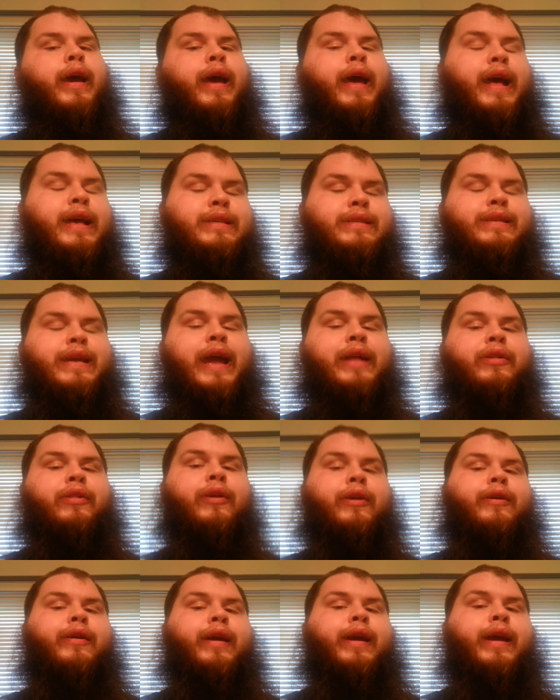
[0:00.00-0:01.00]
as Stanley
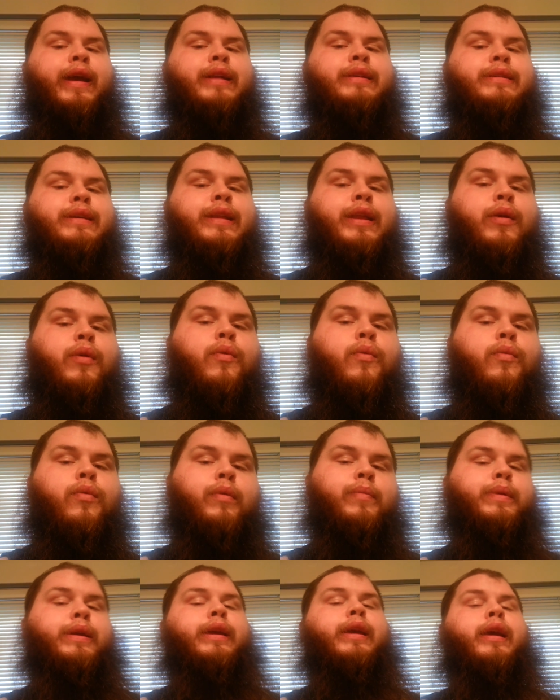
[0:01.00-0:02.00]
Larry Hansen will
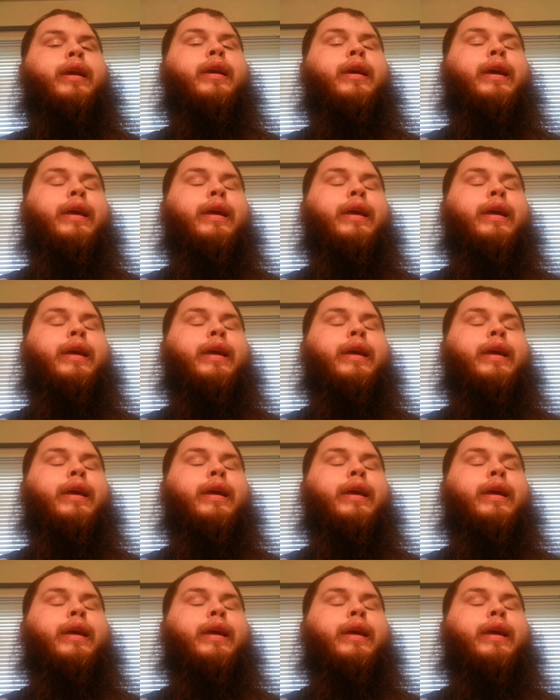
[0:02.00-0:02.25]
be